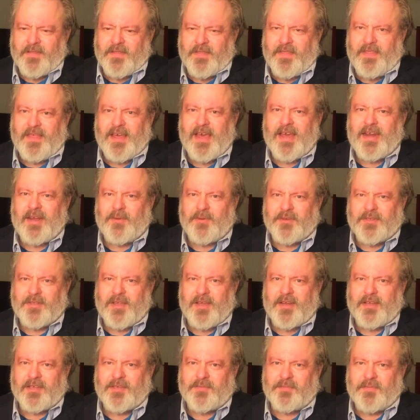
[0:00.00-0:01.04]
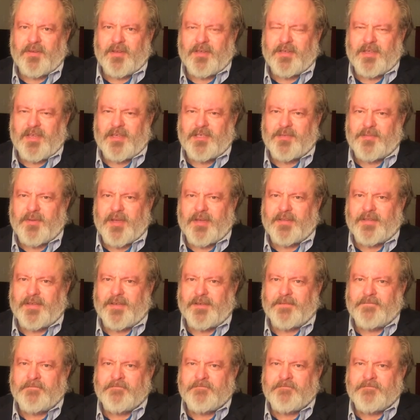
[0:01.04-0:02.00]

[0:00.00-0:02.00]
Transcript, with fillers: that I was not ex- expecting.